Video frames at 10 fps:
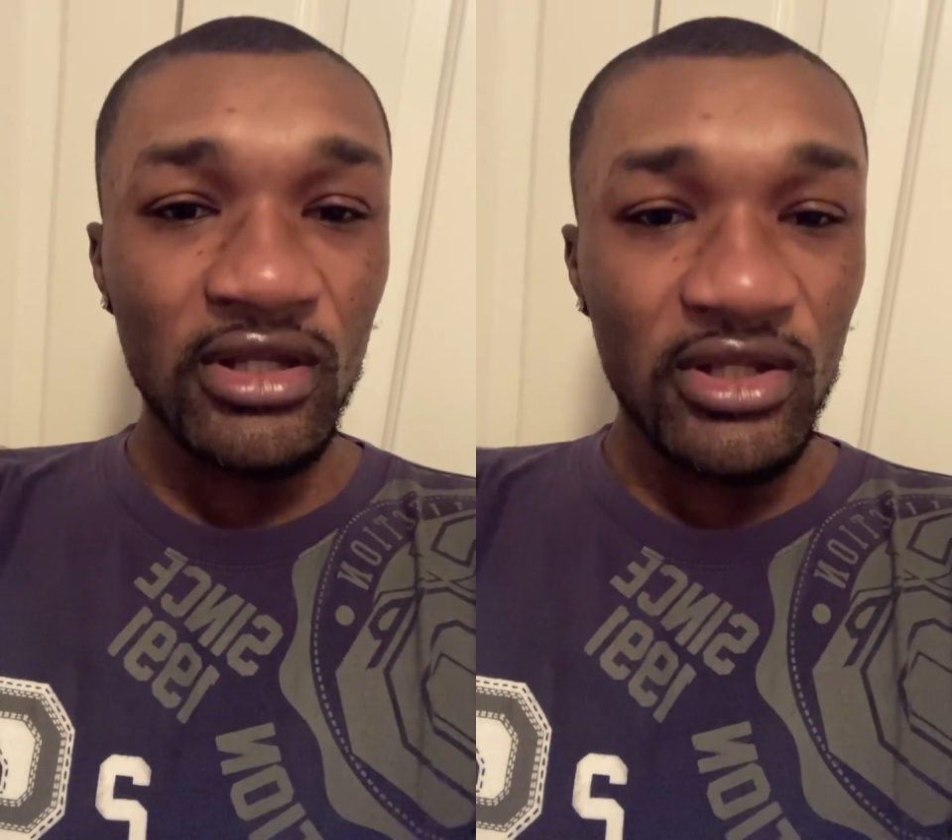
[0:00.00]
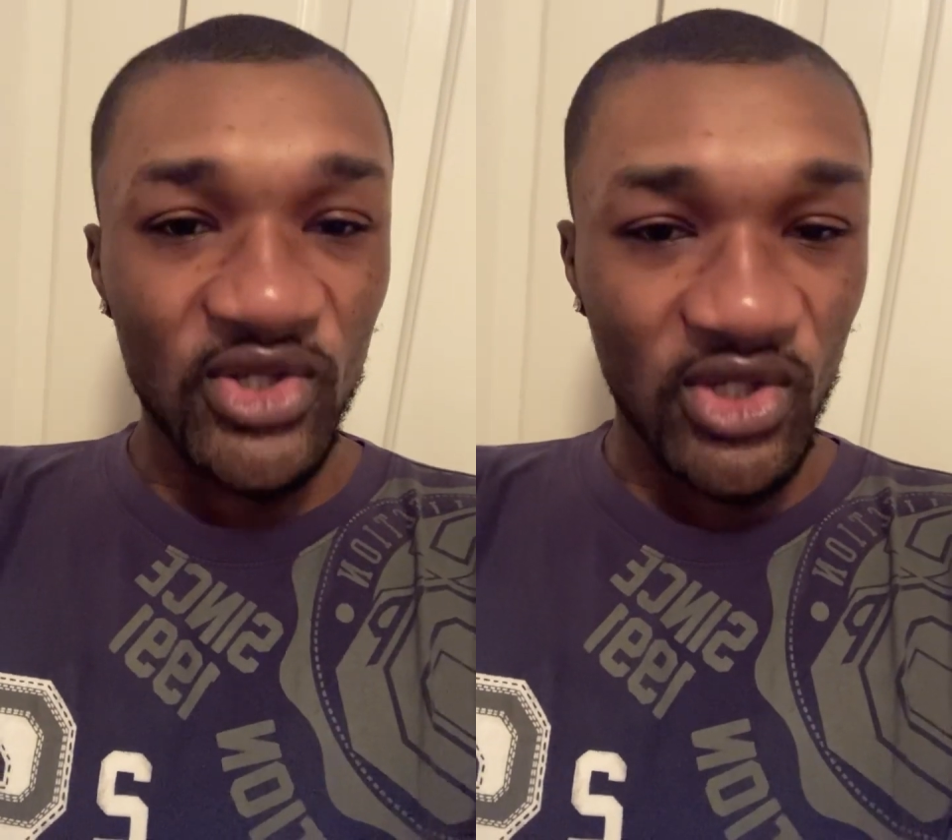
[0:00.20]

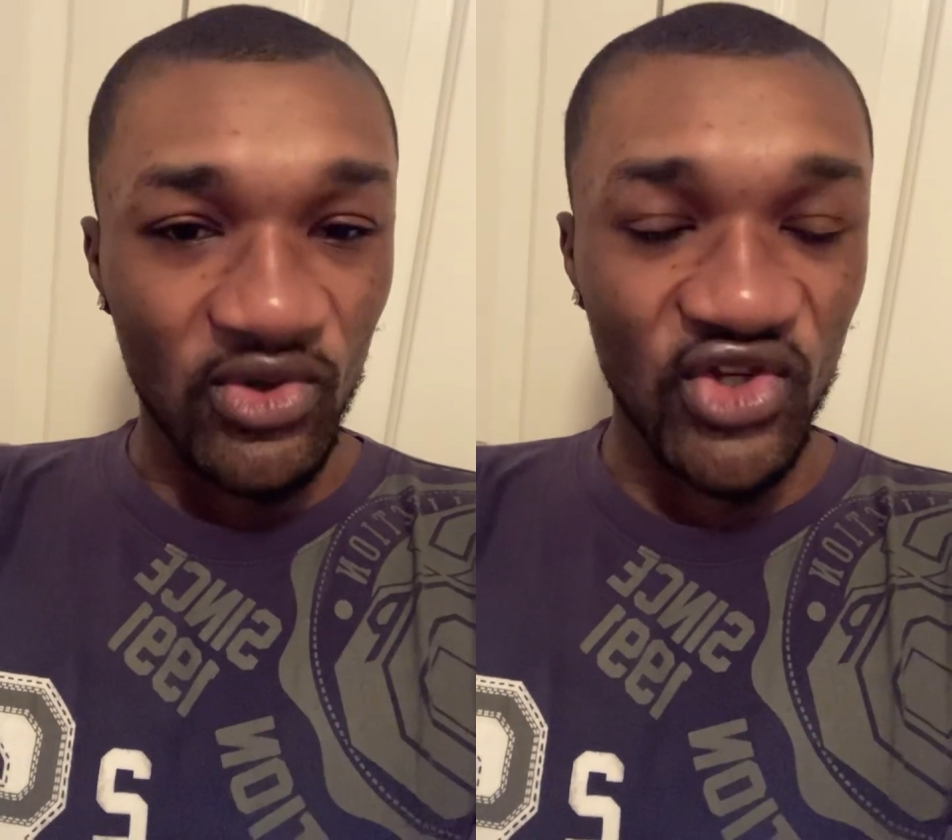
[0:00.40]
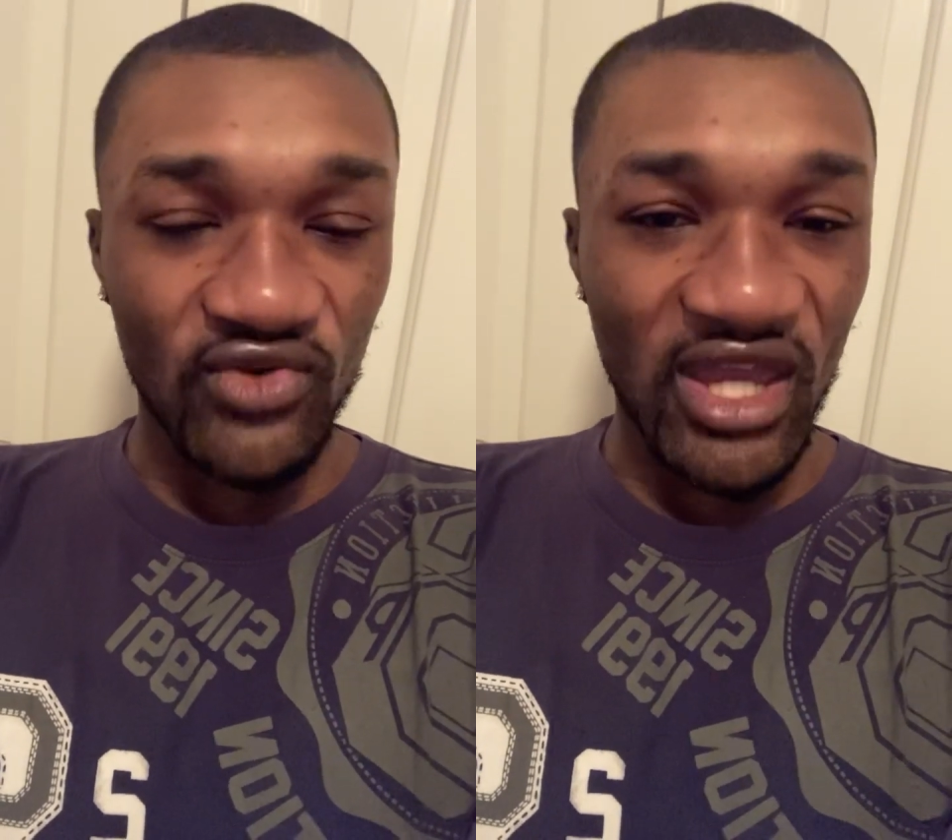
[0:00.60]
so
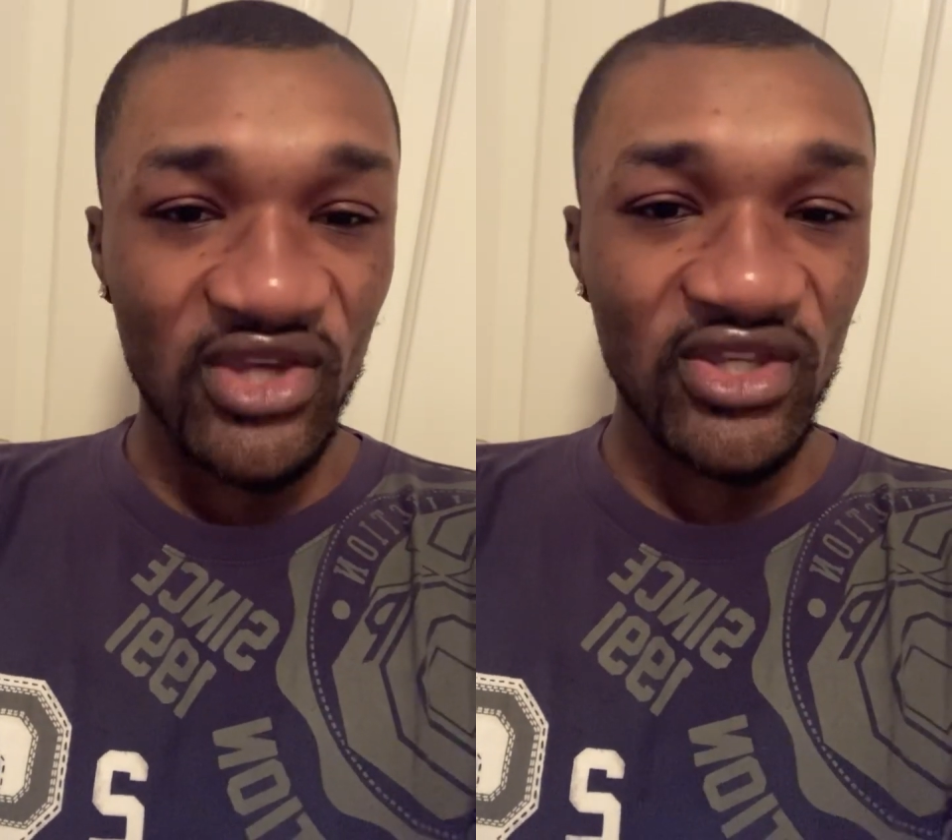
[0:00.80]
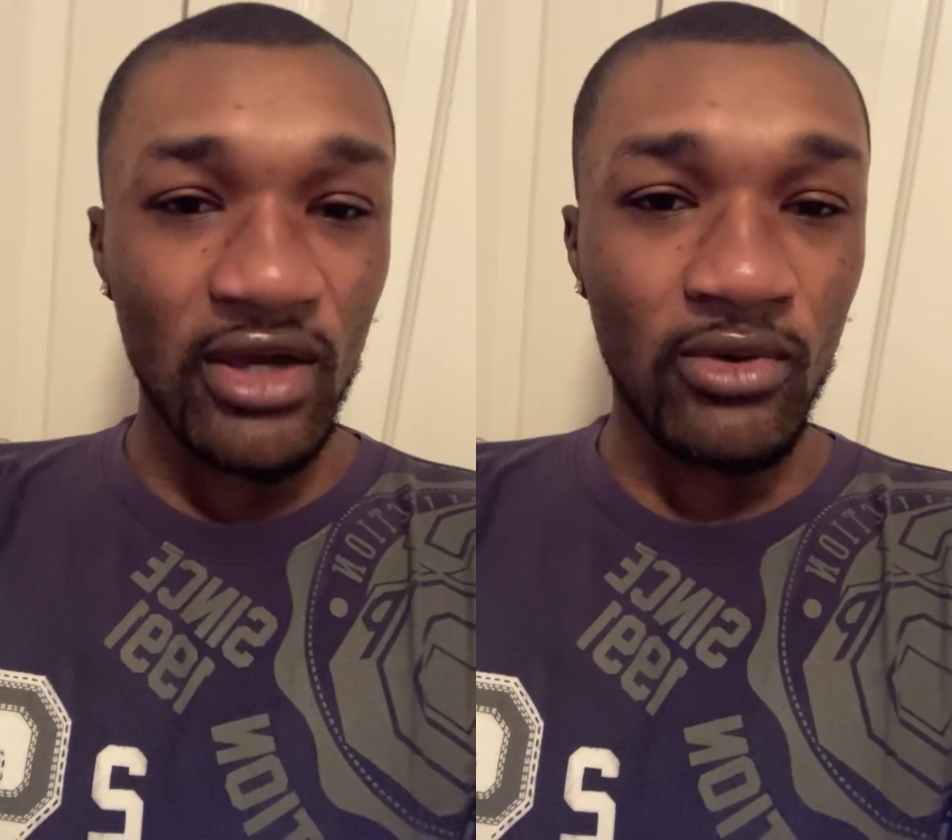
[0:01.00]

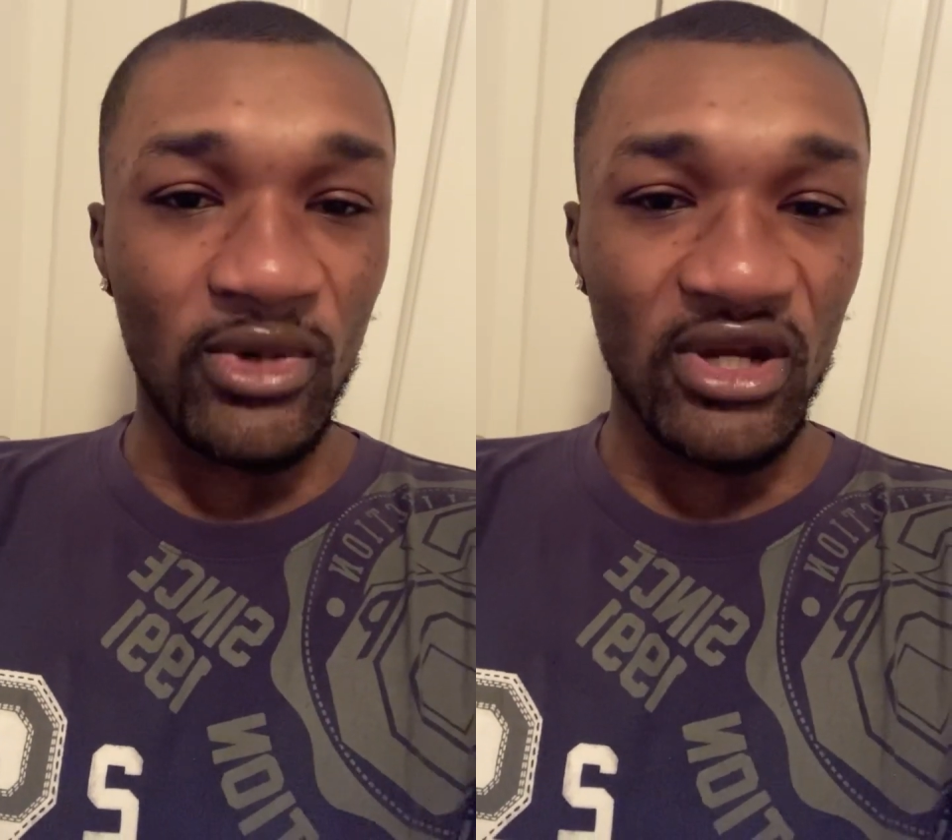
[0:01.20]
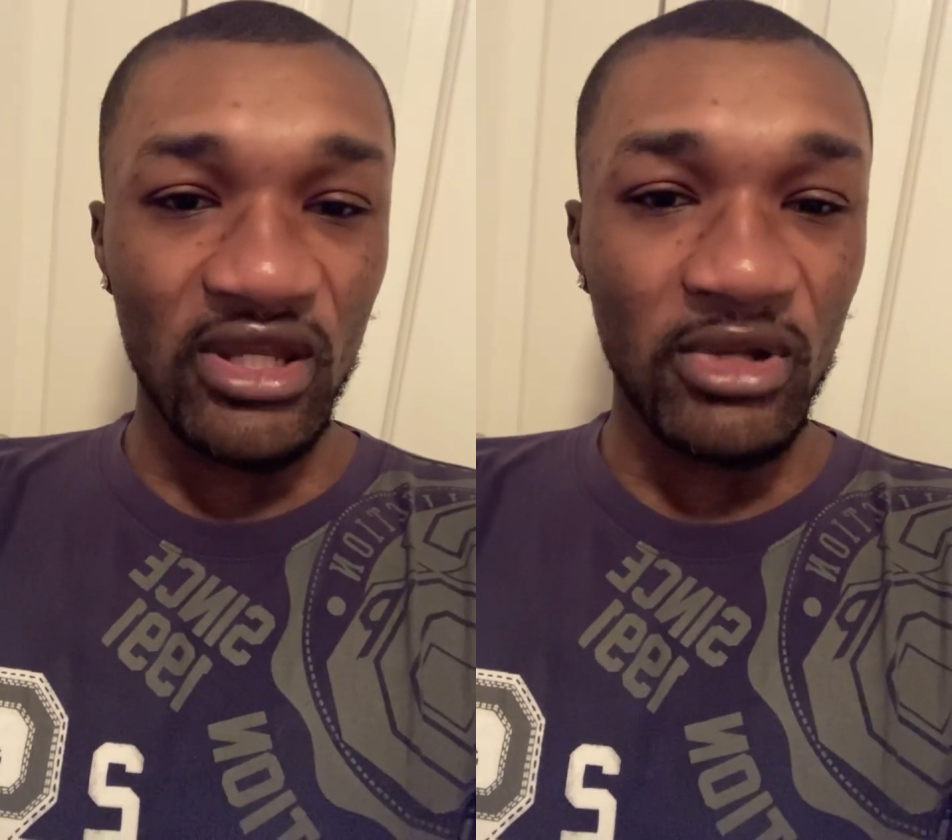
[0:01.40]
scratched out
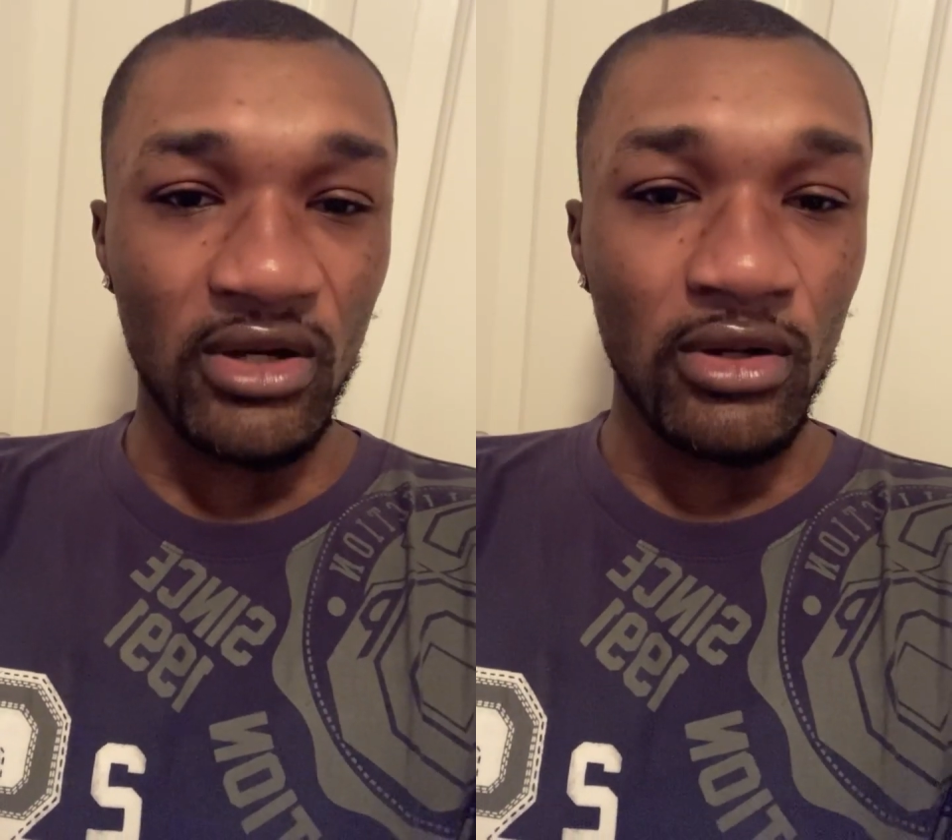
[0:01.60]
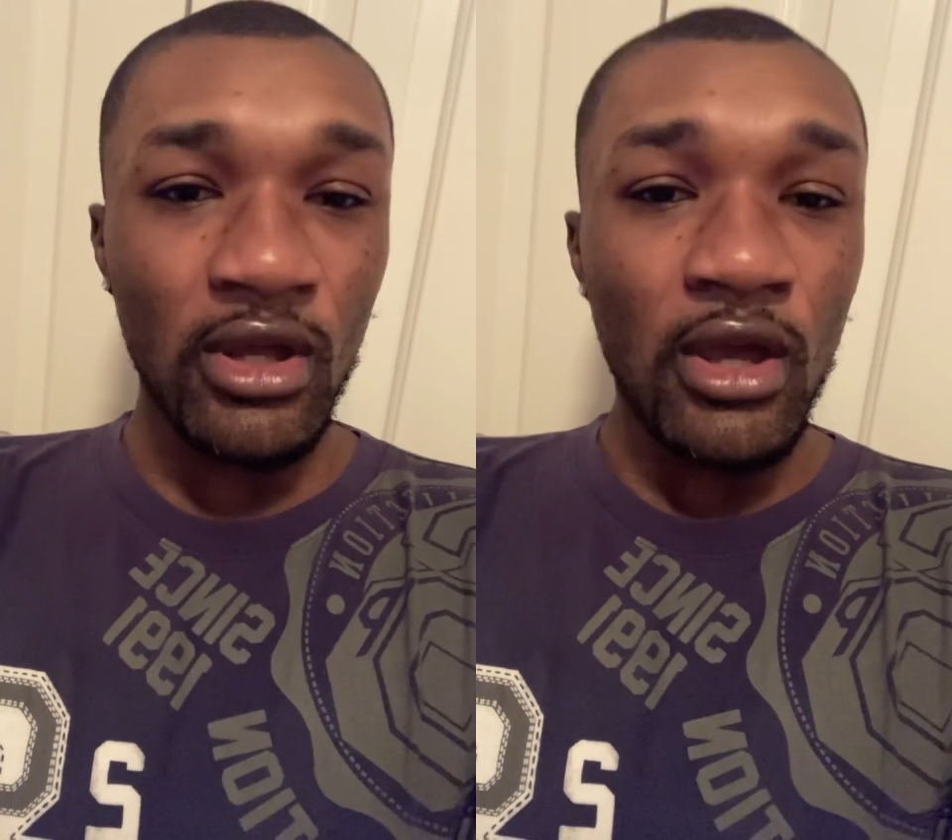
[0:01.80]
worrying about,